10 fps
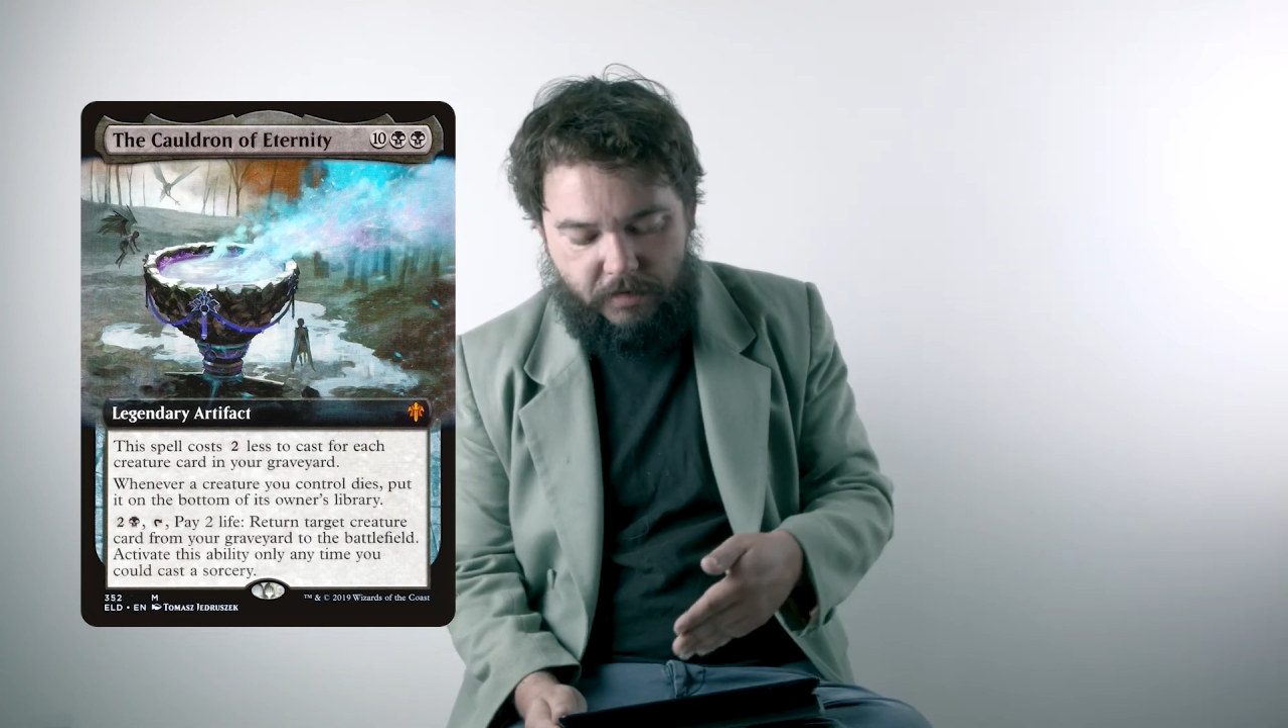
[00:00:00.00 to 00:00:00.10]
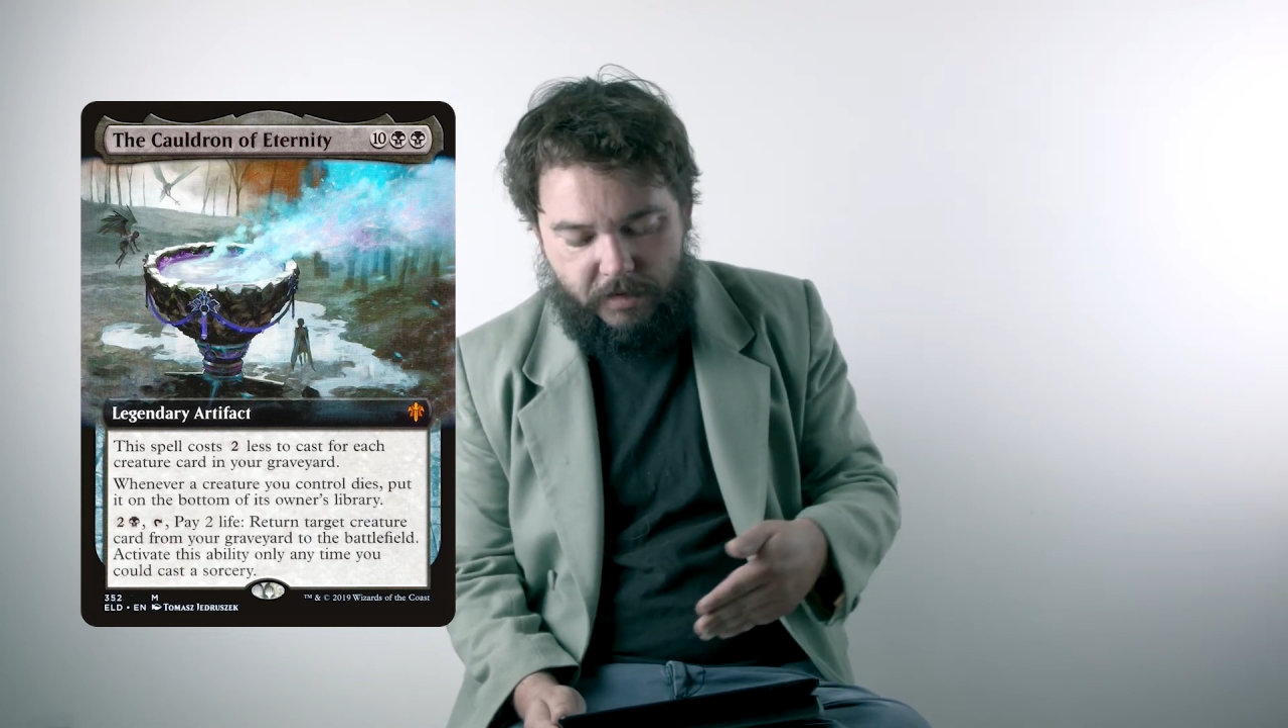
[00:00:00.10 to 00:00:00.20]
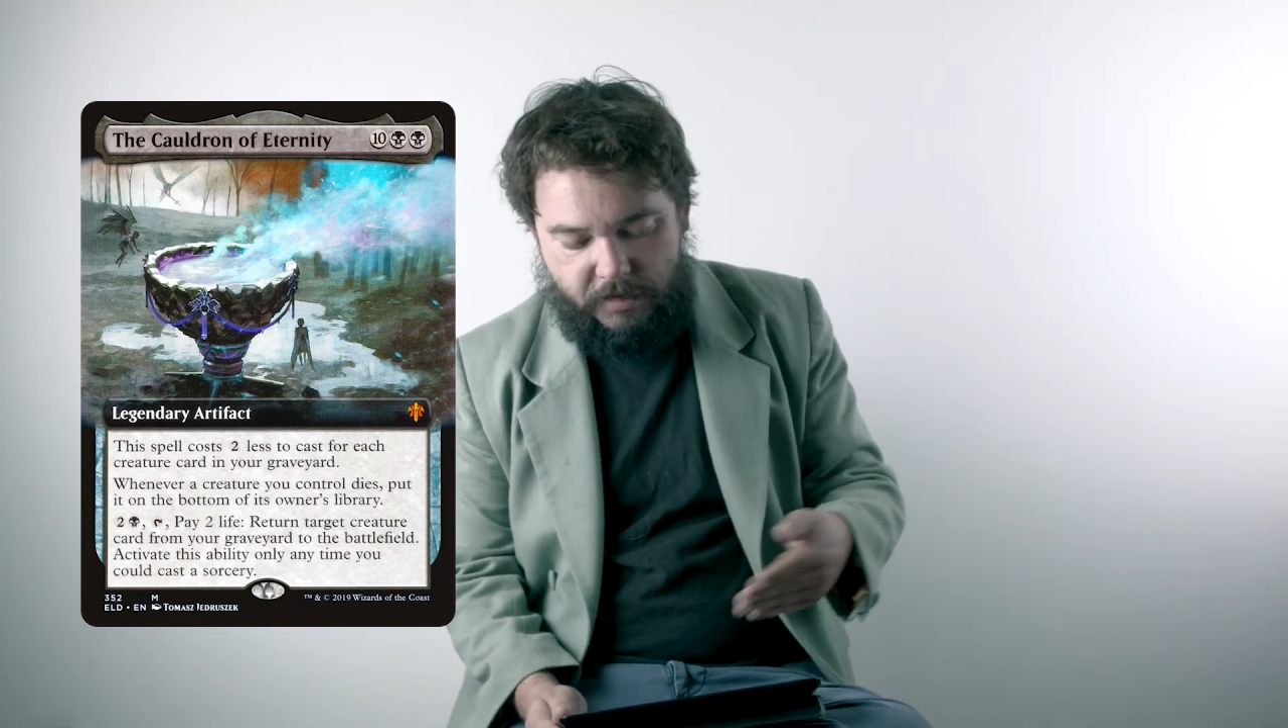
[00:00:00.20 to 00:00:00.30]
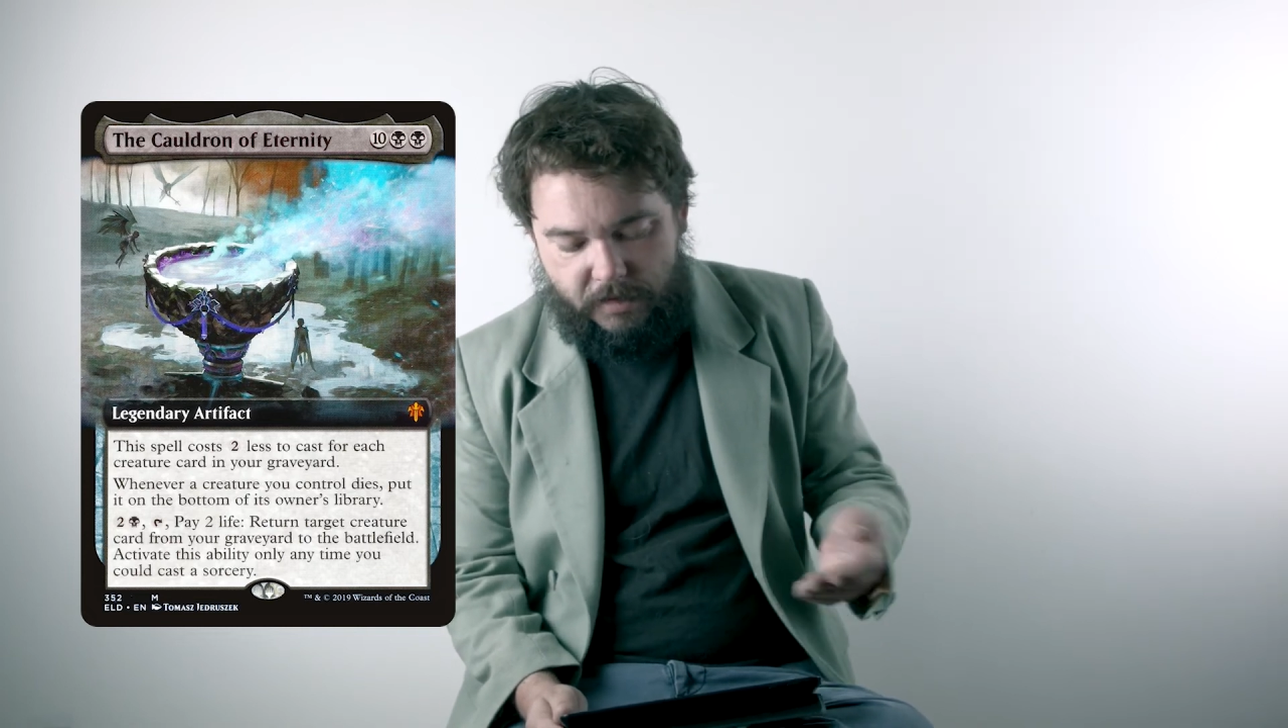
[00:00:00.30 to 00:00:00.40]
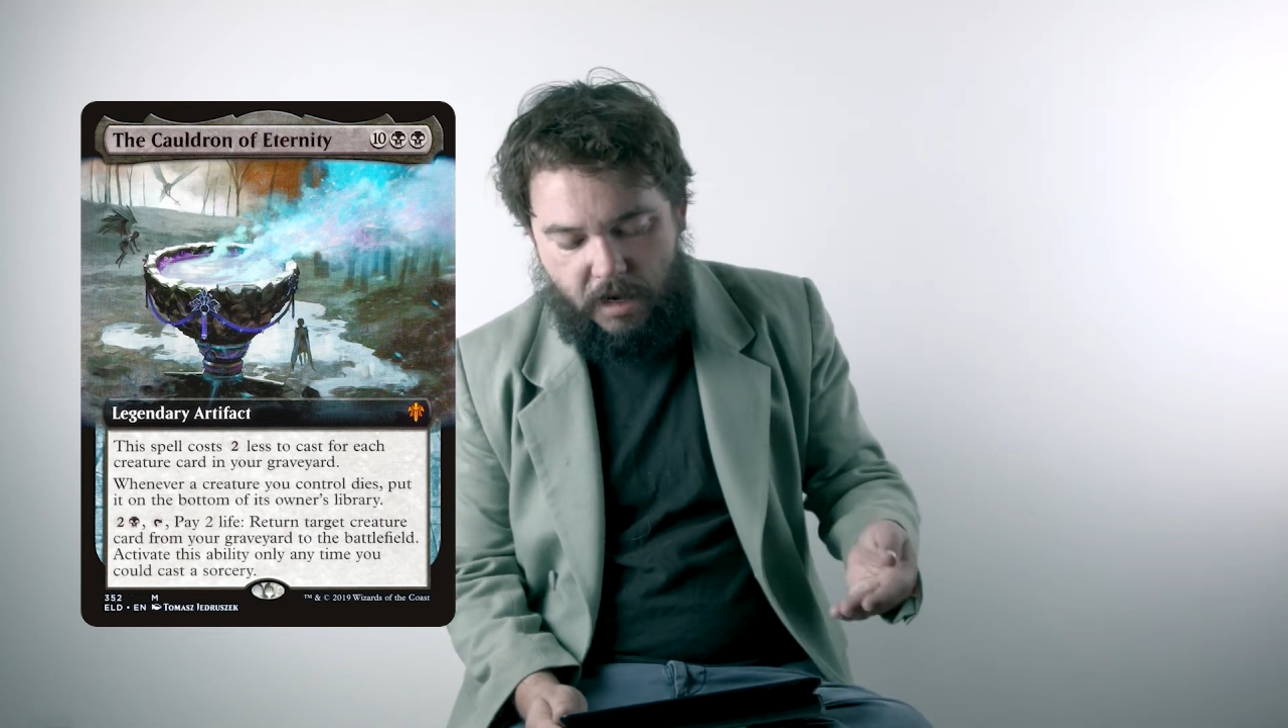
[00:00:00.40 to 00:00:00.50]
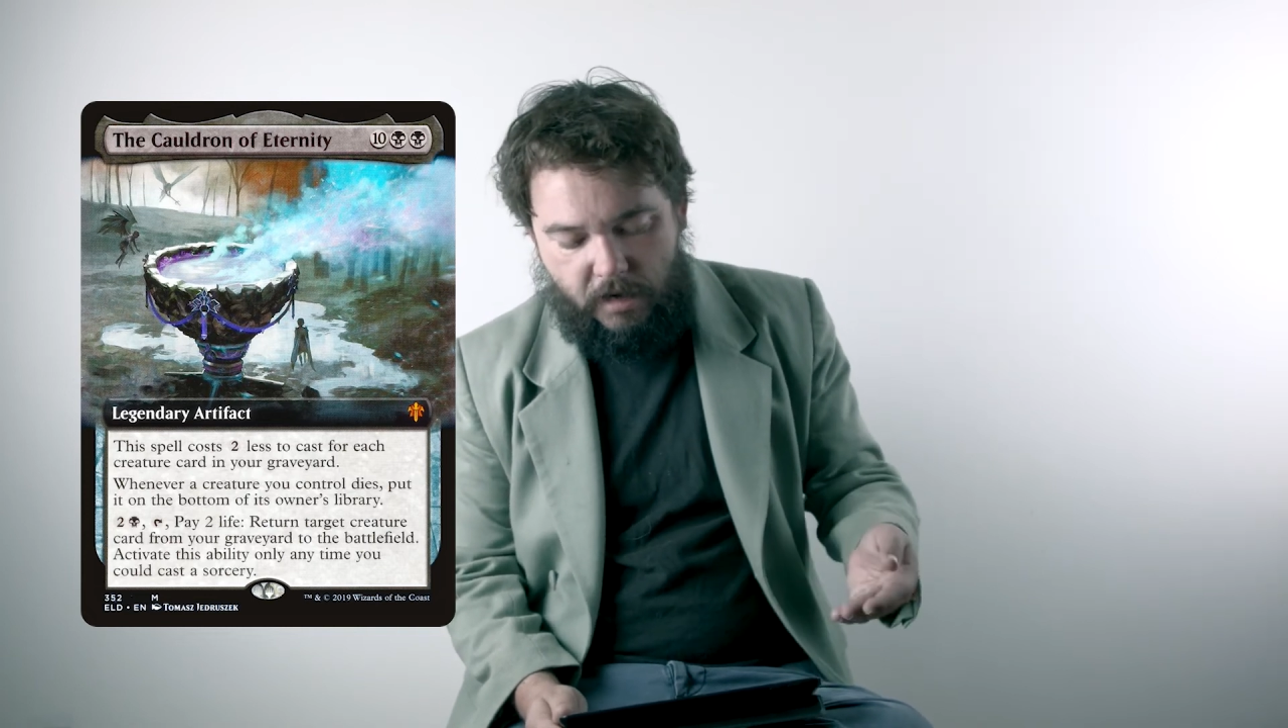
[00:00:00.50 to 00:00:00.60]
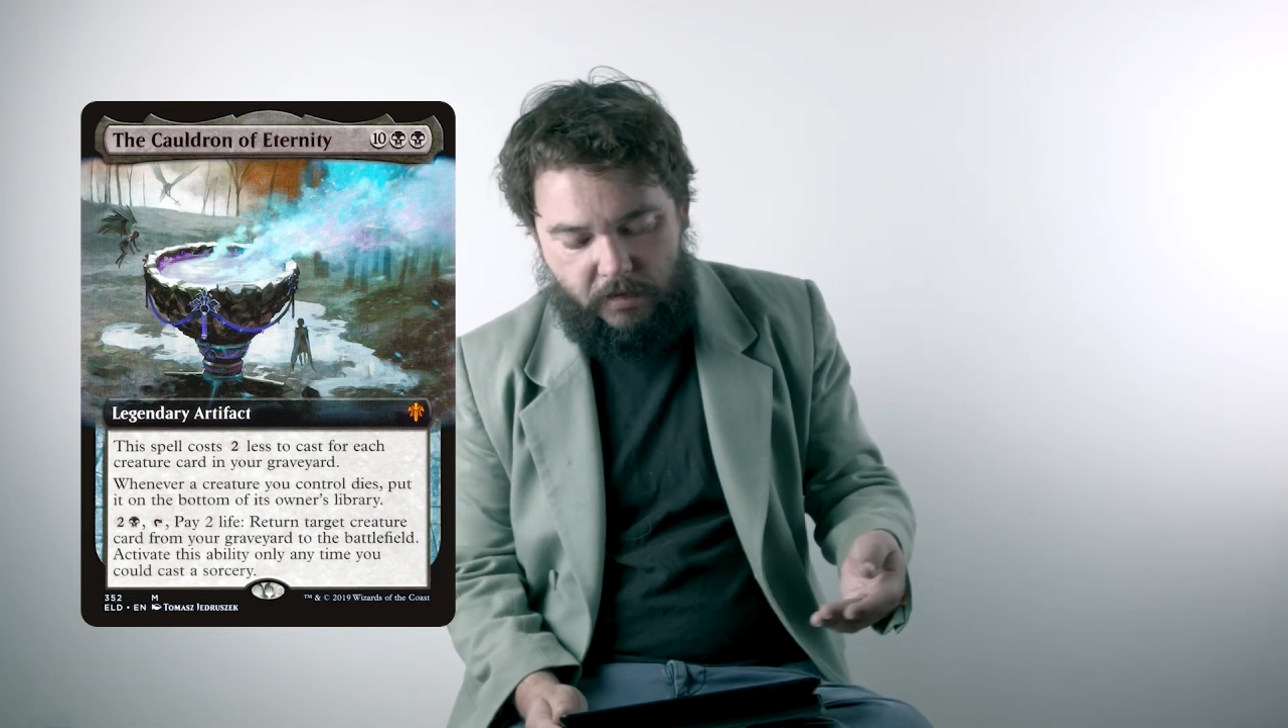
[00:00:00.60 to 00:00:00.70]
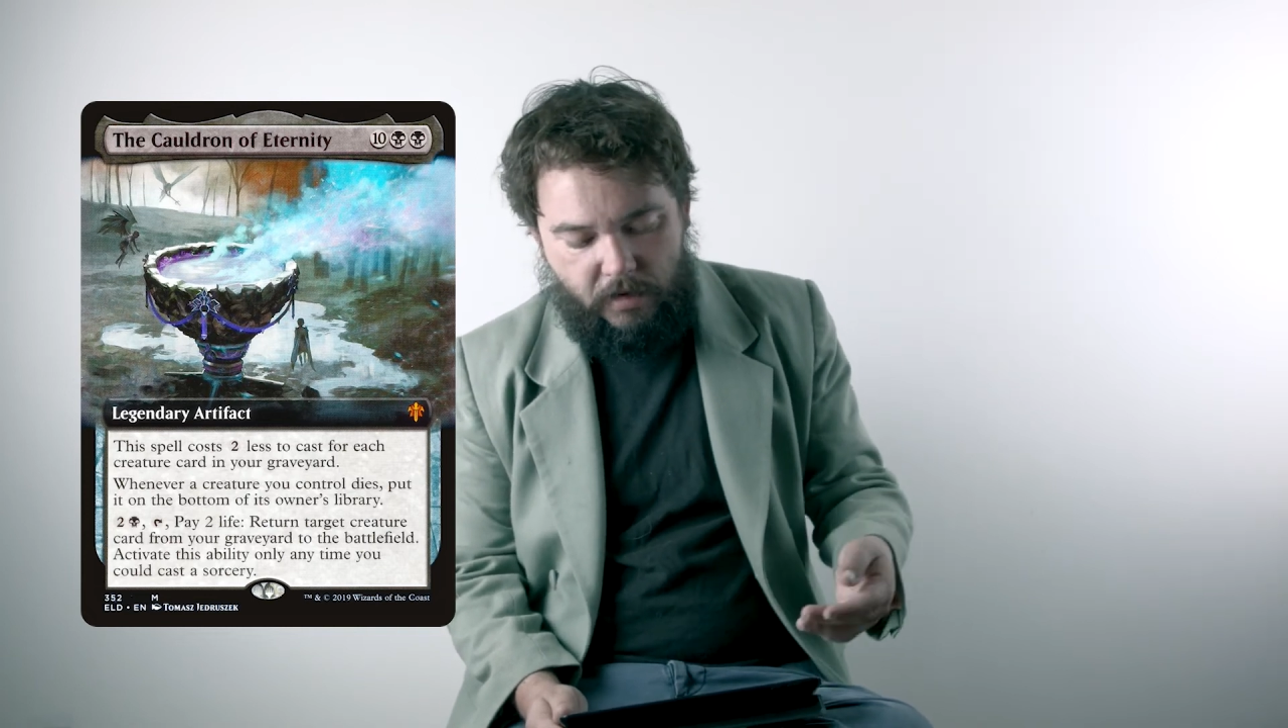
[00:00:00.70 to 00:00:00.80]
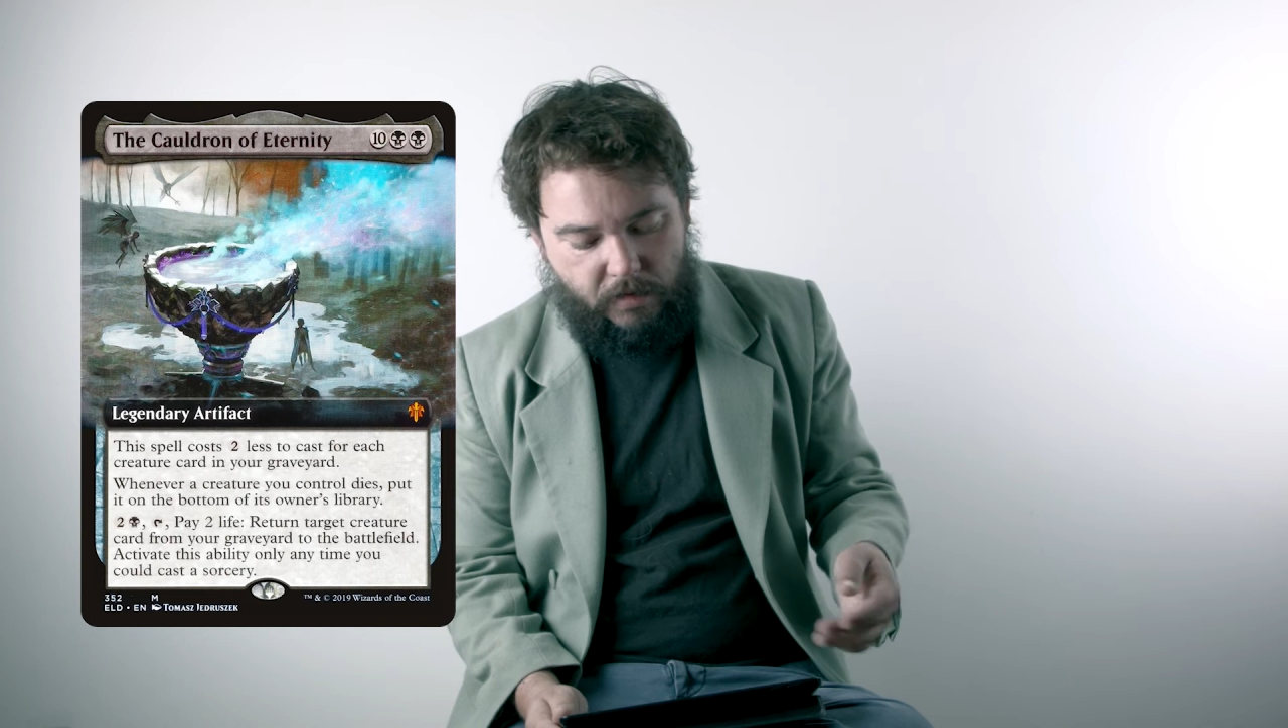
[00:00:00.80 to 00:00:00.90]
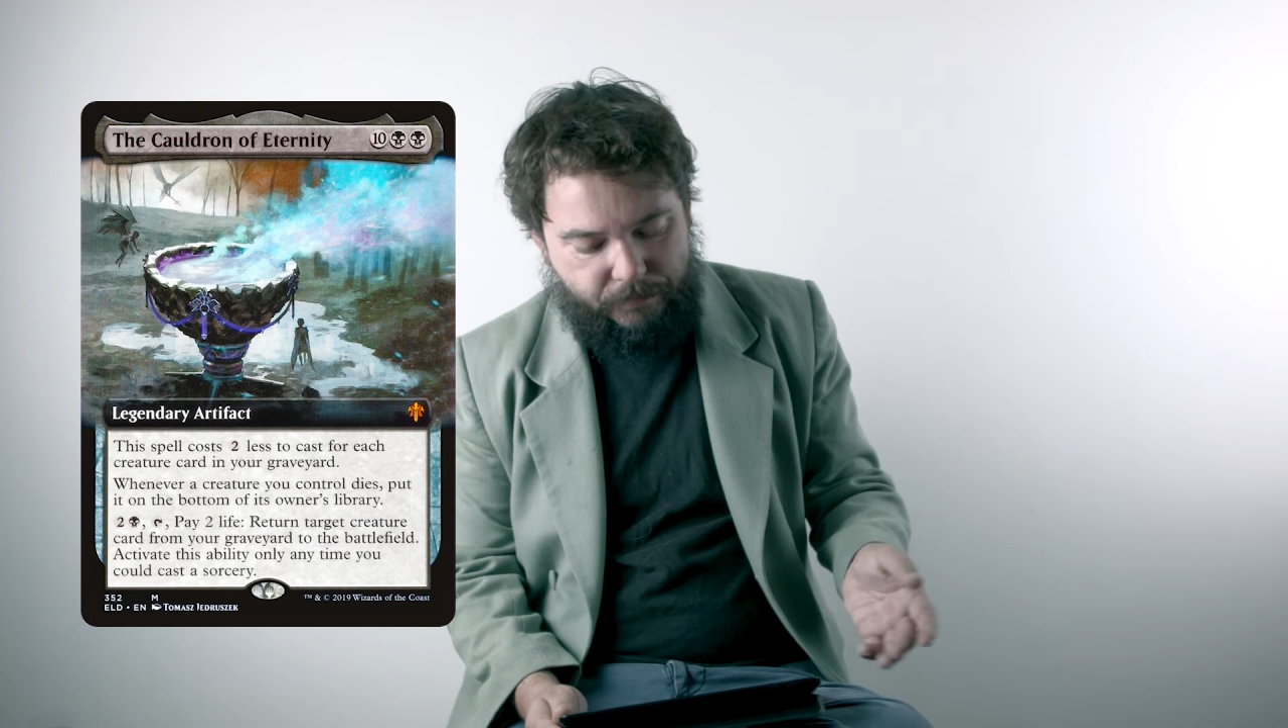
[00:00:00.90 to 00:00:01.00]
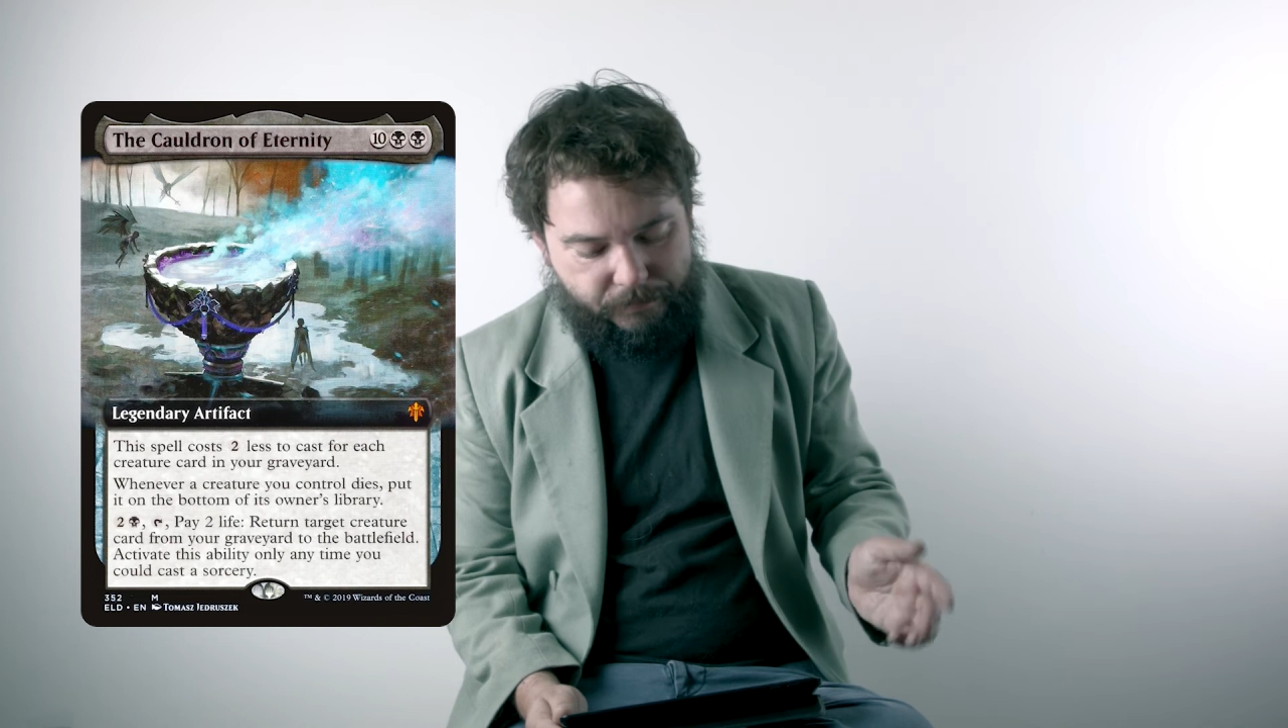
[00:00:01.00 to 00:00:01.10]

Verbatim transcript: just standing there,